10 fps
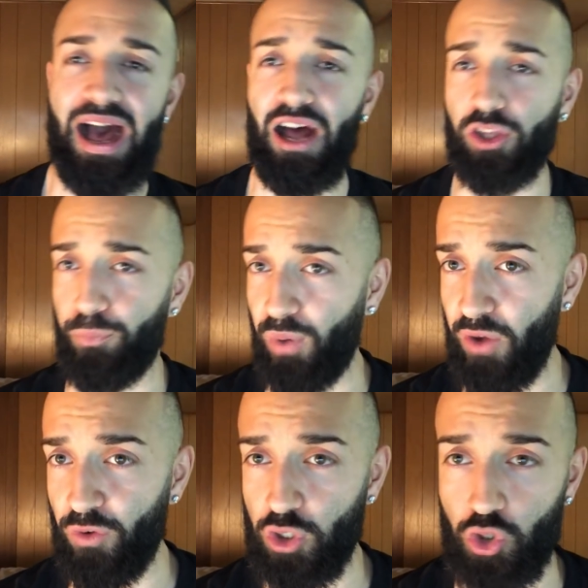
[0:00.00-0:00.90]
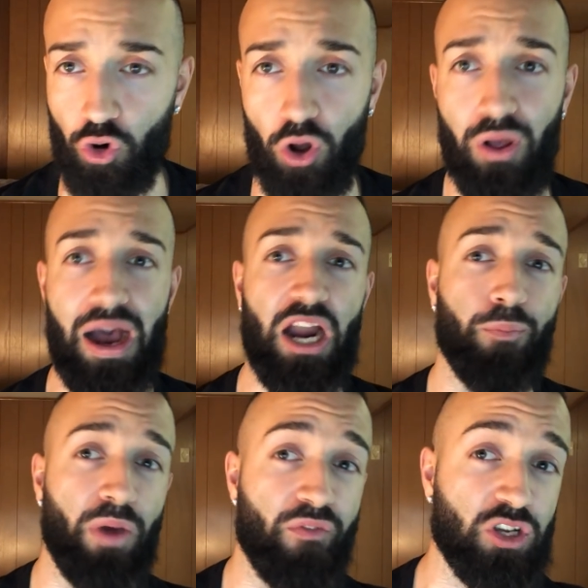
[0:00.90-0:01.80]
how to play versus Droll, how
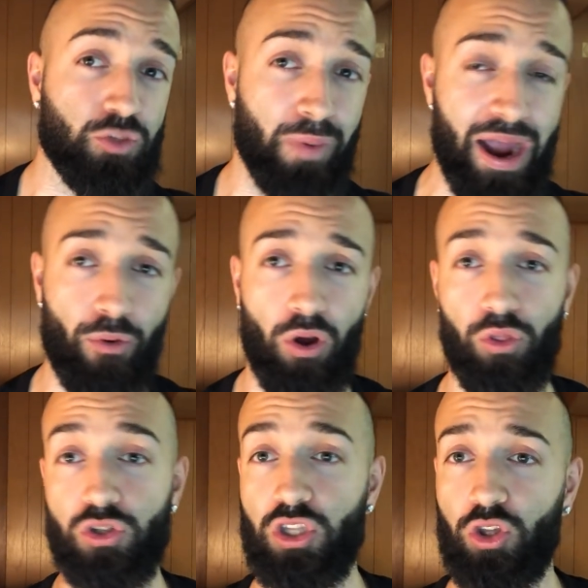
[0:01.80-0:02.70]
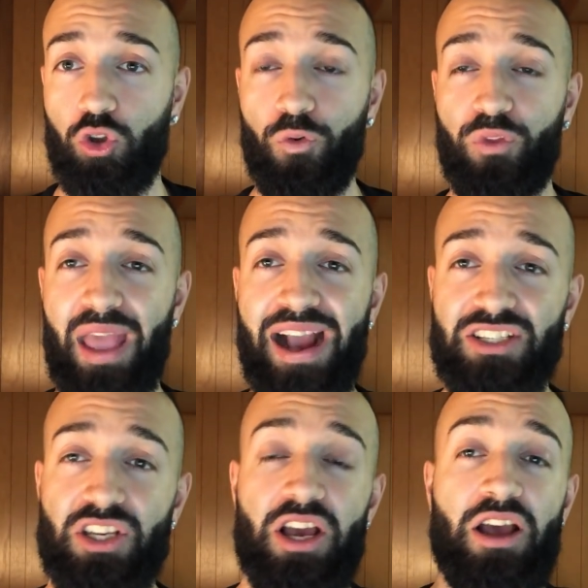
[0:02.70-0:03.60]
to play versus Spiral. Those are the two
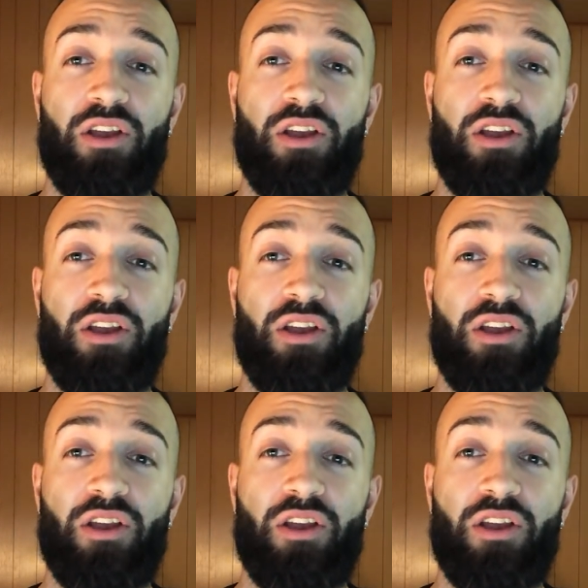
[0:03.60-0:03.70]
decks